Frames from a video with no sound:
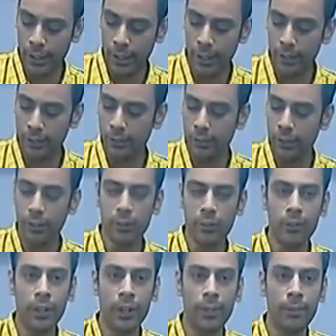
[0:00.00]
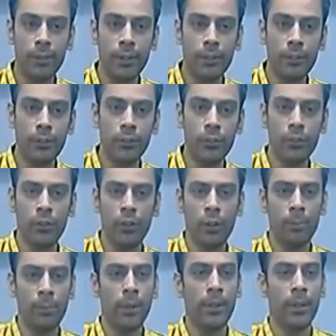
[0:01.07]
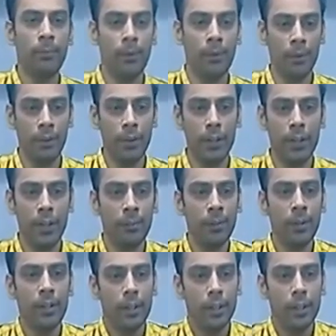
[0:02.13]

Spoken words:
And I said to the APJ institution, don't pay them honorarium.